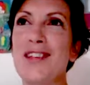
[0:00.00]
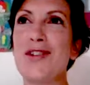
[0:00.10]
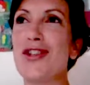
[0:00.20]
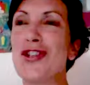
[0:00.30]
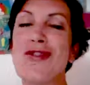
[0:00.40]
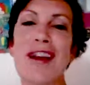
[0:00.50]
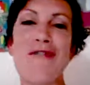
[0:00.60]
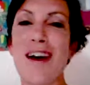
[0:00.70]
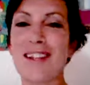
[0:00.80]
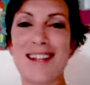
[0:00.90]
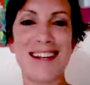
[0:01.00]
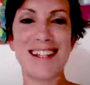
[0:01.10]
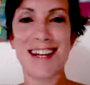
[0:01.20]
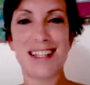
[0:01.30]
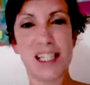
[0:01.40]
So it's just really
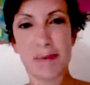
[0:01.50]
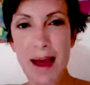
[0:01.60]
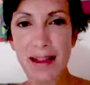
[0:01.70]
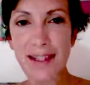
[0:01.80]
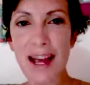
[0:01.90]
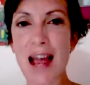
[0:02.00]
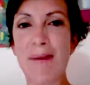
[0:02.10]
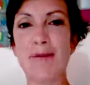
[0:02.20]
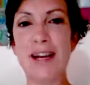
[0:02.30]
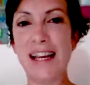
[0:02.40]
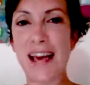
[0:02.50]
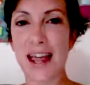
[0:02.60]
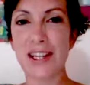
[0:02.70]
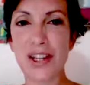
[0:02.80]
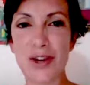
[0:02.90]
fascinating to spend time really
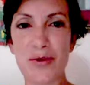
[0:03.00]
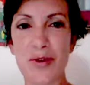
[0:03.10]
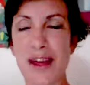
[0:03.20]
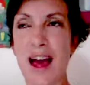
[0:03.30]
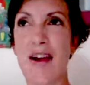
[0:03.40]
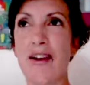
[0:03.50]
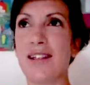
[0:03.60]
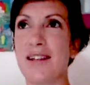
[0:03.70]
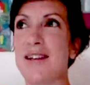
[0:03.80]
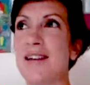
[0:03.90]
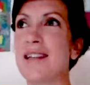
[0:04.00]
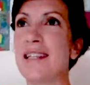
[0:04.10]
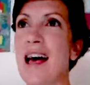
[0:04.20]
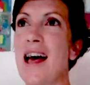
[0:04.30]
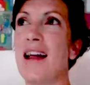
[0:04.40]
getting to know the
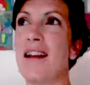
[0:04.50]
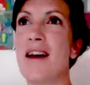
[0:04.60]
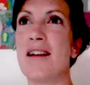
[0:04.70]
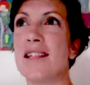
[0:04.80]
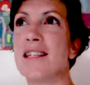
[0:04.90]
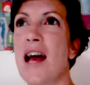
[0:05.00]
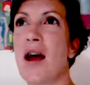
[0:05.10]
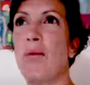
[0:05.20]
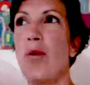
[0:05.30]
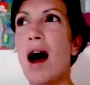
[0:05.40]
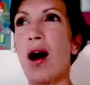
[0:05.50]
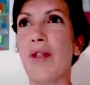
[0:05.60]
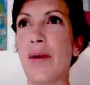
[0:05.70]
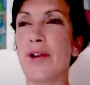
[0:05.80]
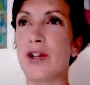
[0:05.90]
characters and understand how
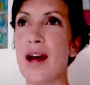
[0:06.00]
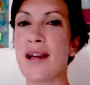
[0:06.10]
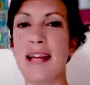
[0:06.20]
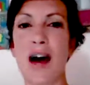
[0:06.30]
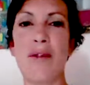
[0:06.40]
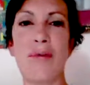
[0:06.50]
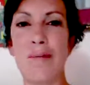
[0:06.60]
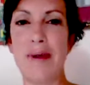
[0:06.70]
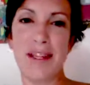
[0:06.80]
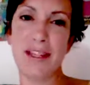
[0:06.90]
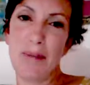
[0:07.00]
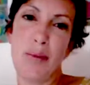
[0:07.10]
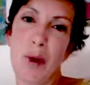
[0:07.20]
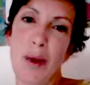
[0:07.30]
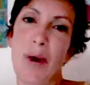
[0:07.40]
they would dress, how they would be, to the
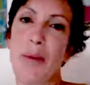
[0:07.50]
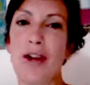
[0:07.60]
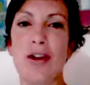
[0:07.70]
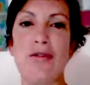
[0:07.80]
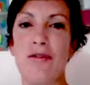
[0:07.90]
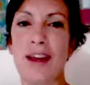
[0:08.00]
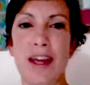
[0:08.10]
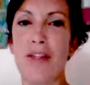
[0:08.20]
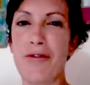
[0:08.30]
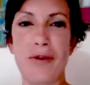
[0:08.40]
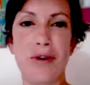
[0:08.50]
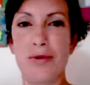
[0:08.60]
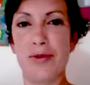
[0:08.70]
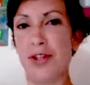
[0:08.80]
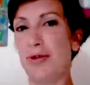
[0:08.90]
point where when you're flicking through
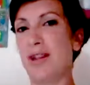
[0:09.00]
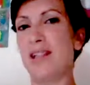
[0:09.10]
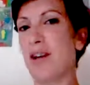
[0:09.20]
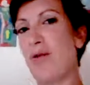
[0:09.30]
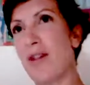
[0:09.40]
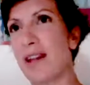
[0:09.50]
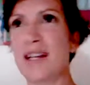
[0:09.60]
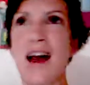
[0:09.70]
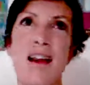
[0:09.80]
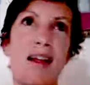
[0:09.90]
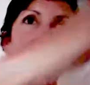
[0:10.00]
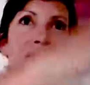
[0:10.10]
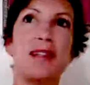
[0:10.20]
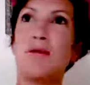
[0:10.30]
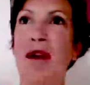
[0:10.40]
clothes, you can say, oh, that's Anna,
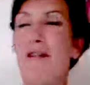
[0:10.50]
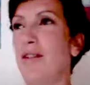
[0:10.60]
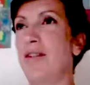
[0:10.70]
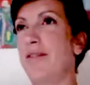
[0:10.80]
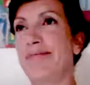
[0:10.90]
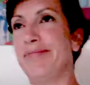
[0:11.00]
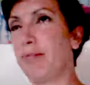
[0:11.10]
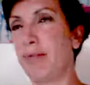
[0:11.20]
that's whoever.